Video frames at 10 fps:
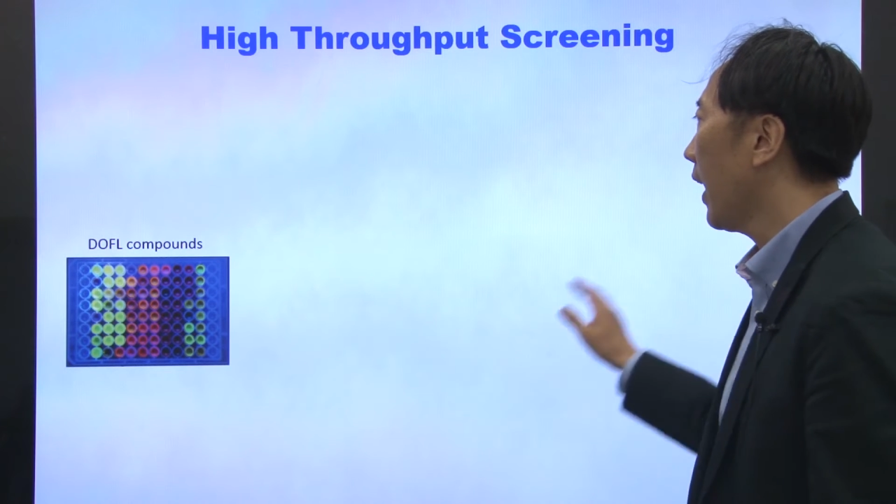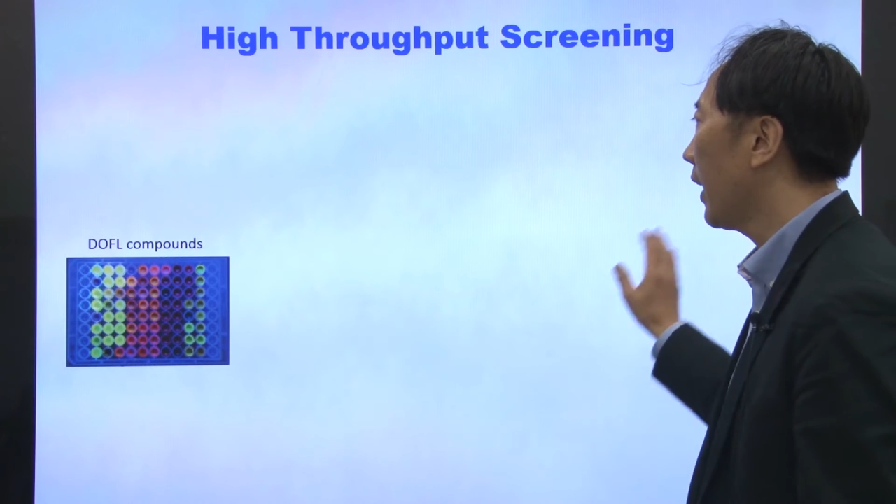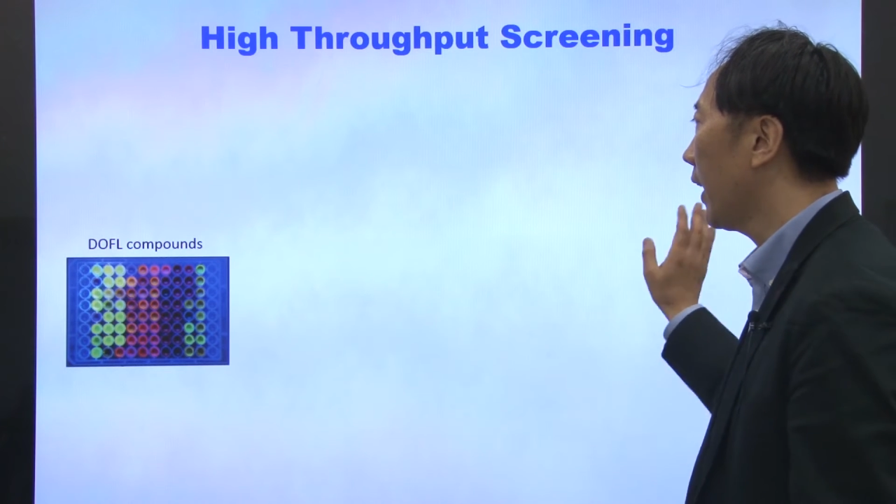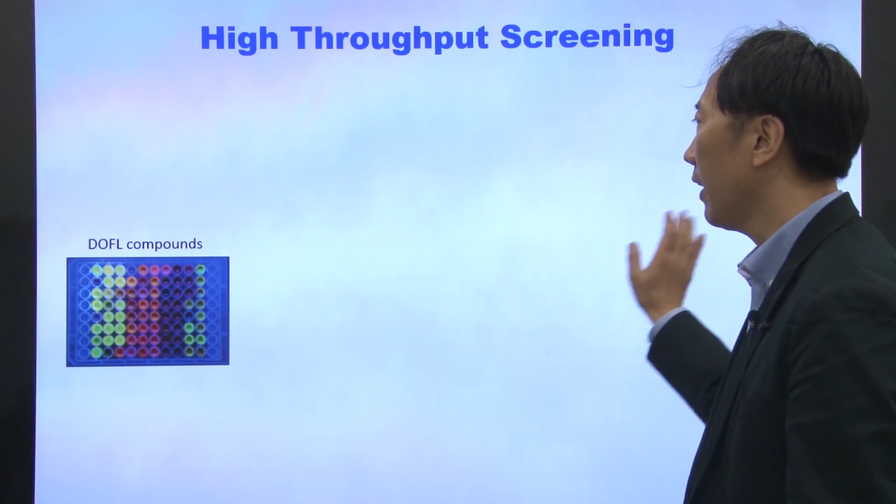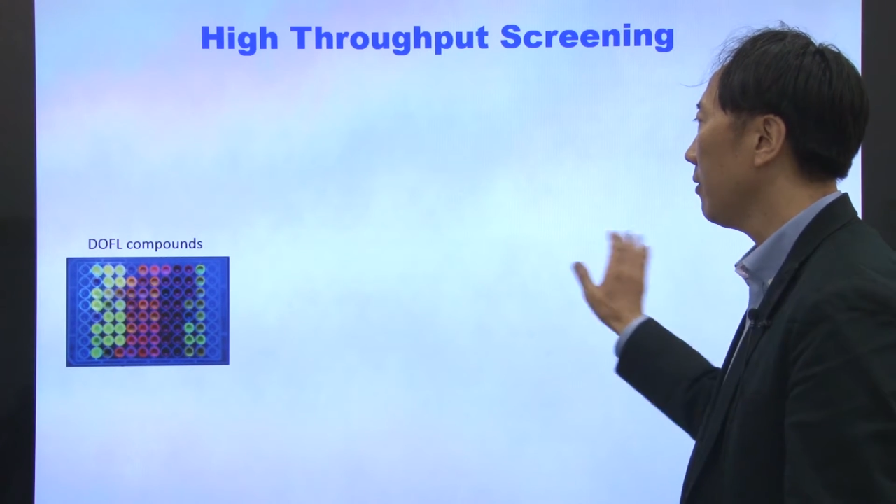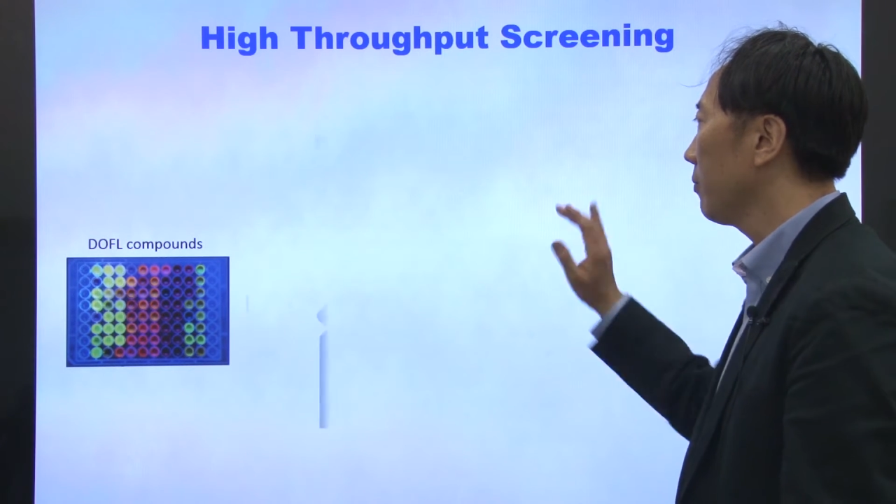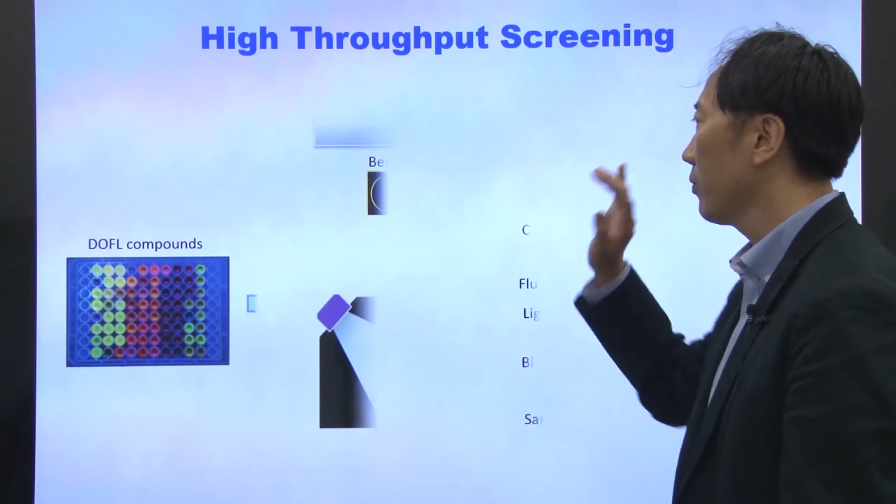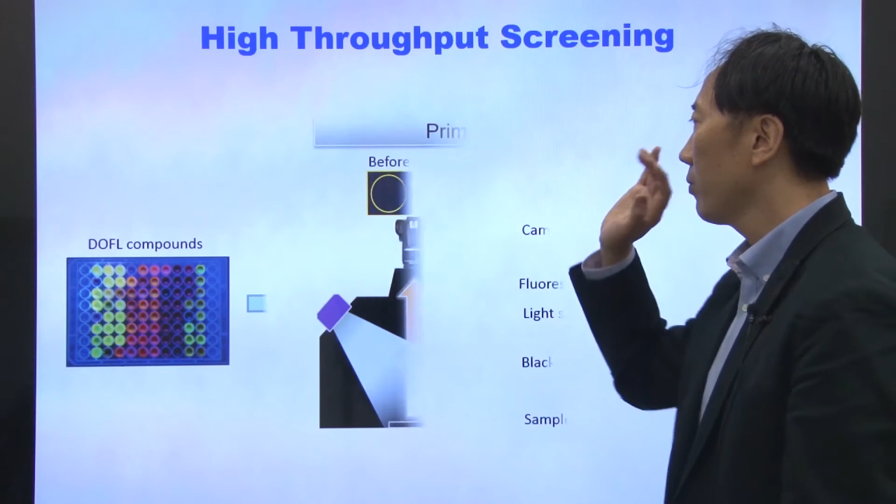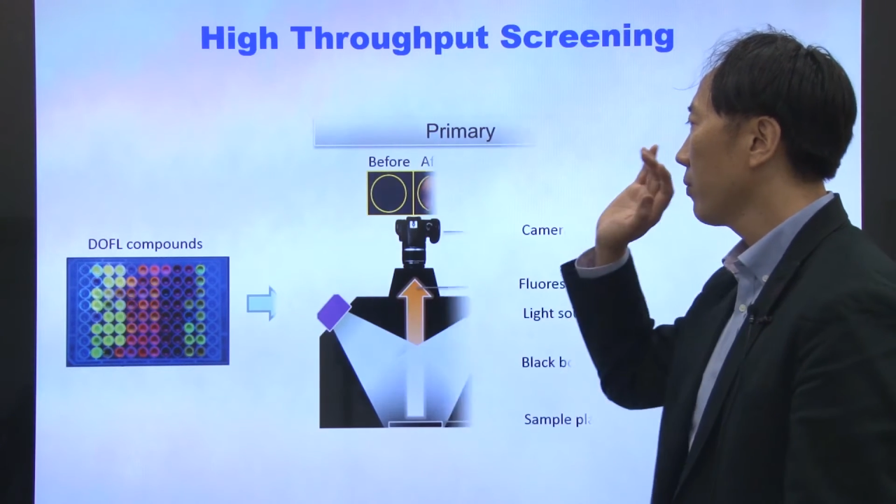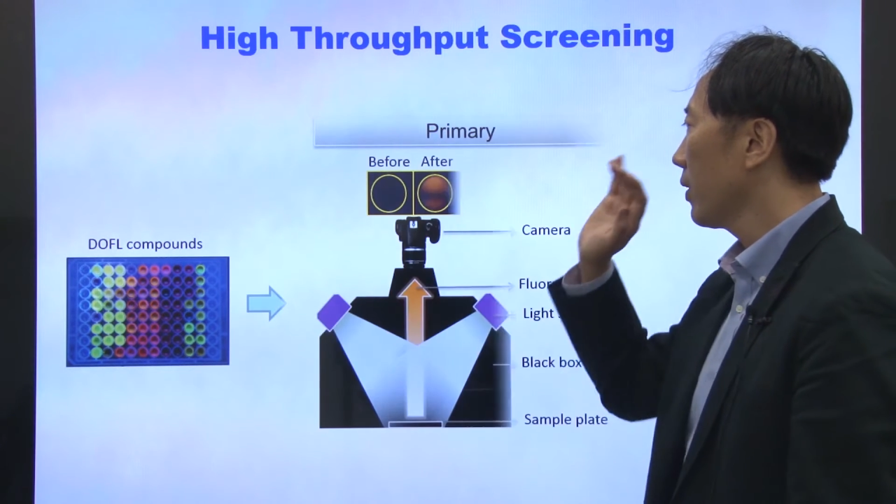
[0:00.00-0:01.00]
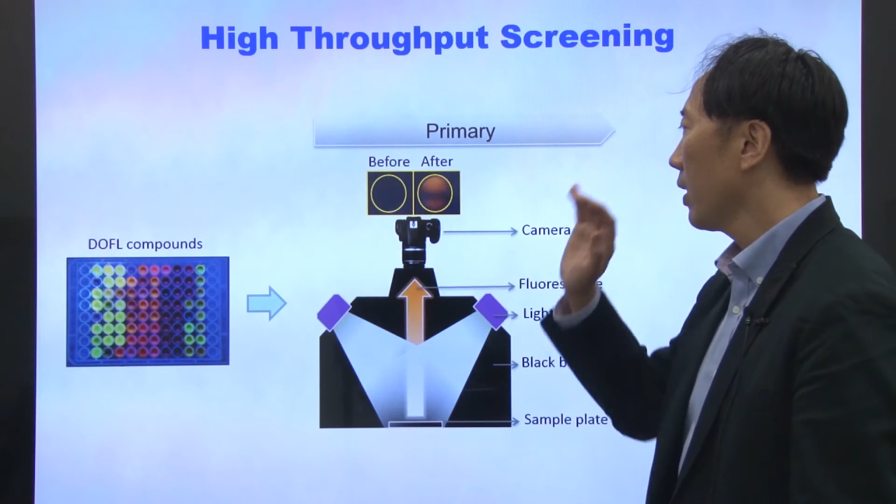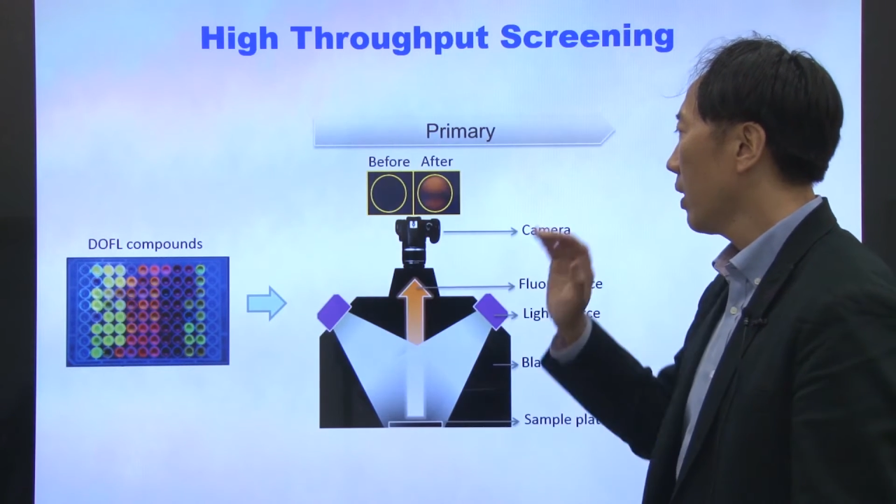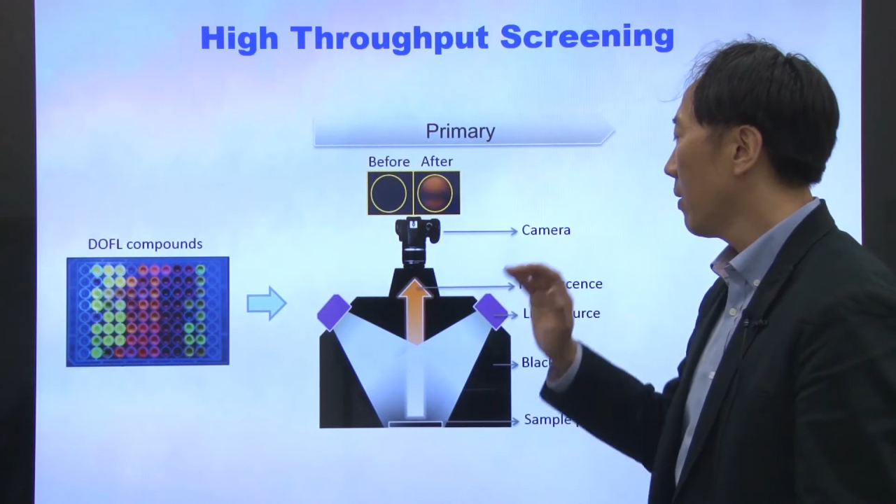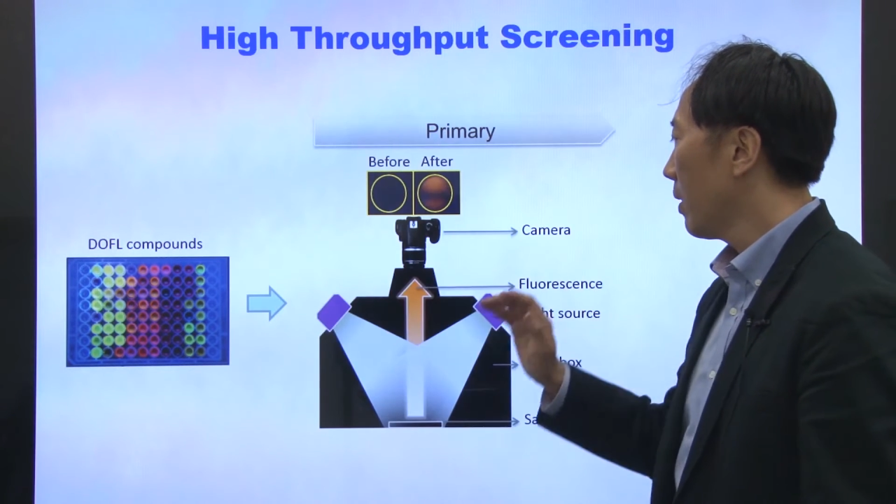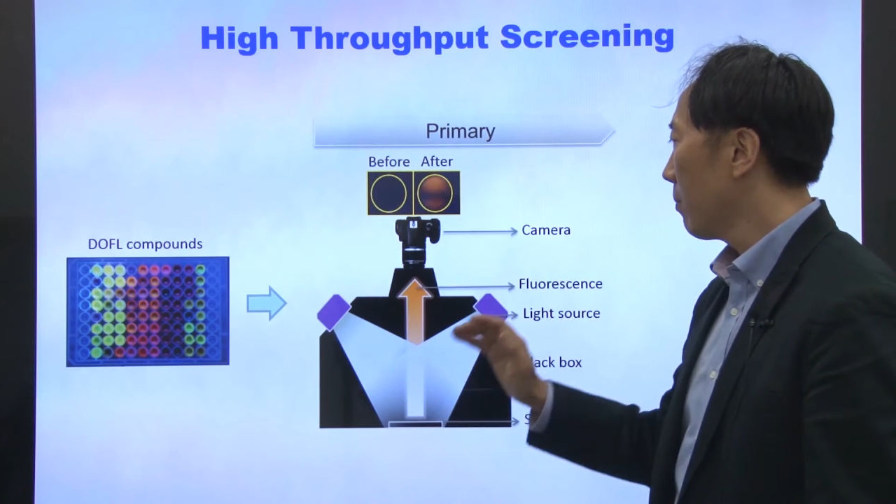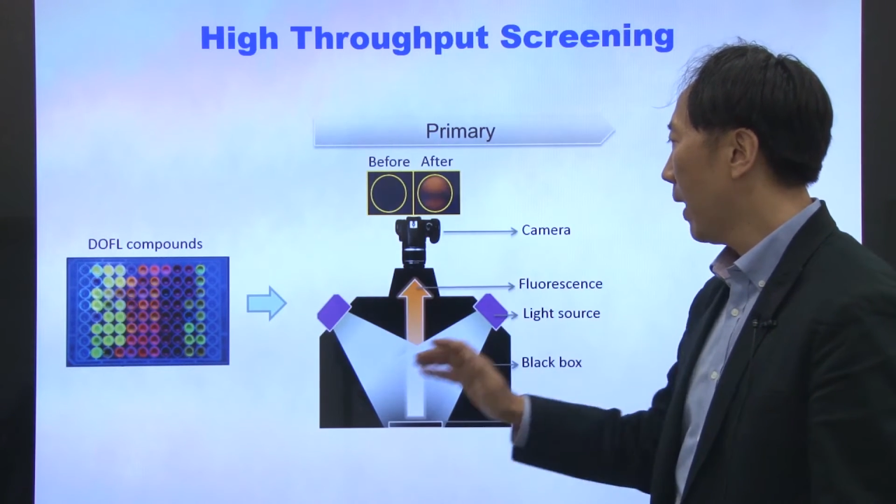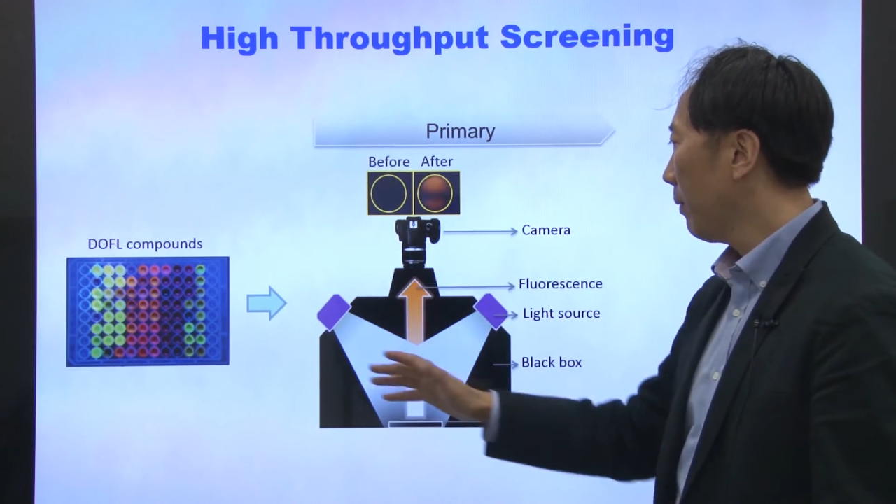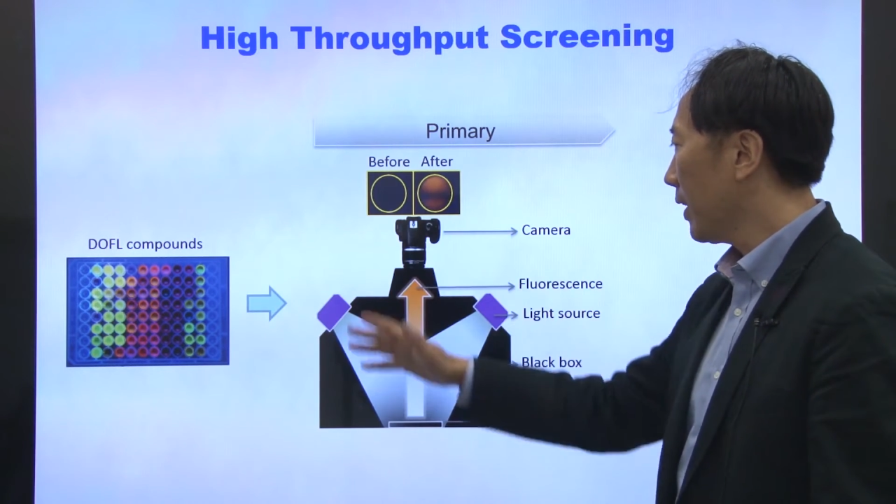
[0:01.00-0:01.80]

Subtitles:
And then maybe